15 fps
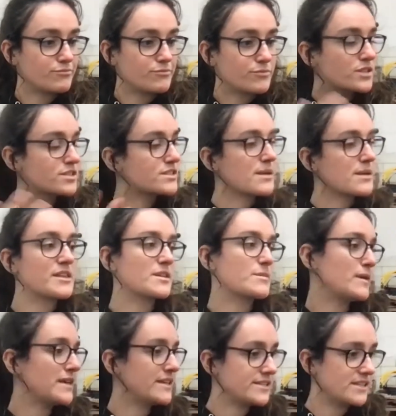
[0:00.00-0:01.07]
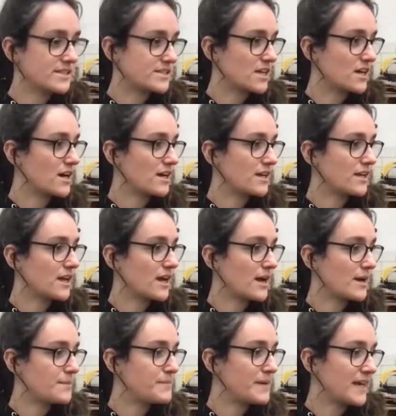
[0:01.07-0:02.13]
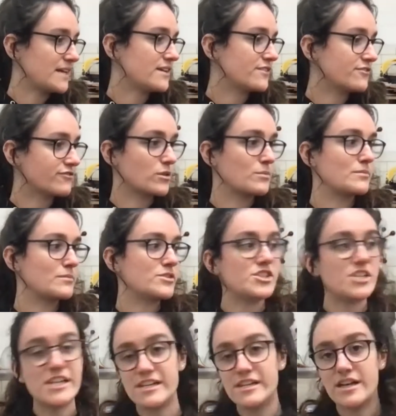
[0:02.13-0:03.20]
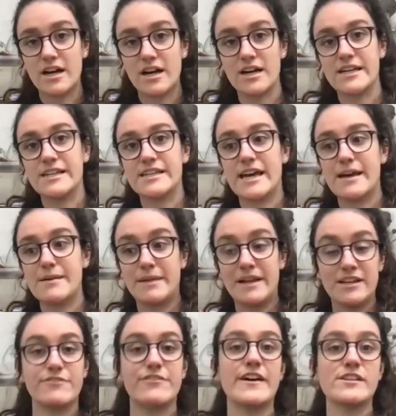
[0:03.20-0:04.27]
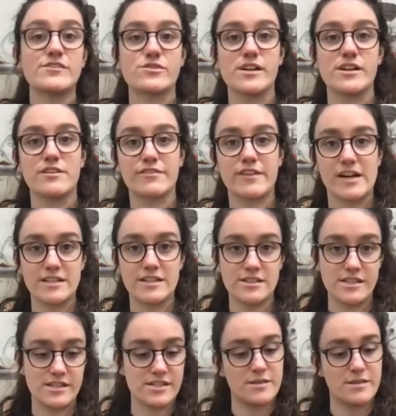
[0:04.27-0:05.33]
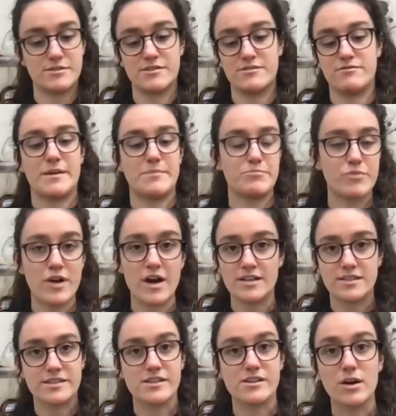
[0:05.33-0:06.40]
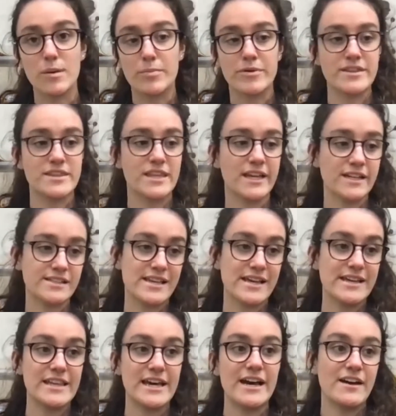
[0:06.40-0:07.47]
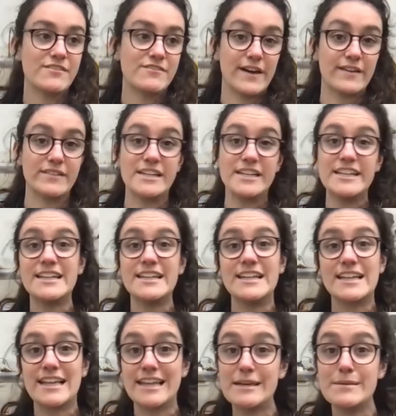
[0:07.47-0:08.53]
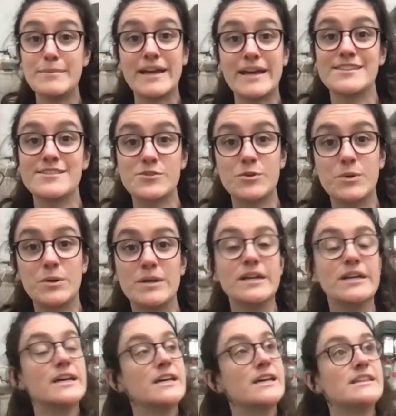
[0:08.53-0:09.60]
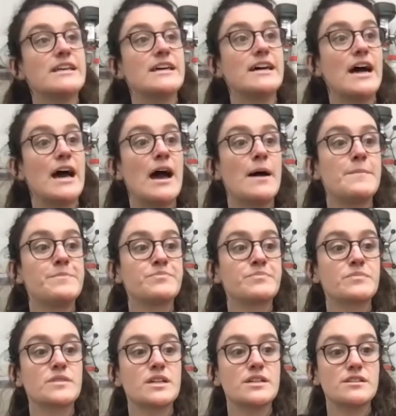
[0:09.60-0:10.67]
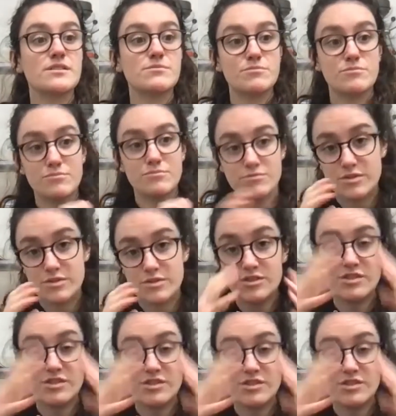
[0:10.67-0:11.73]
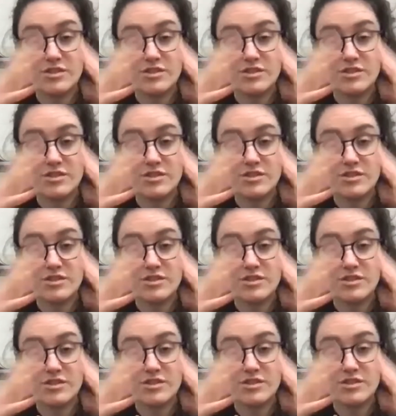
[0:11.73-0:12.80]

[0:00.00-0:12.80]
some of the pieces that I make from sheet. I get manufacturing offcuts in terms of like brass and copper and things like that. I found a neat little eBay store that sells to big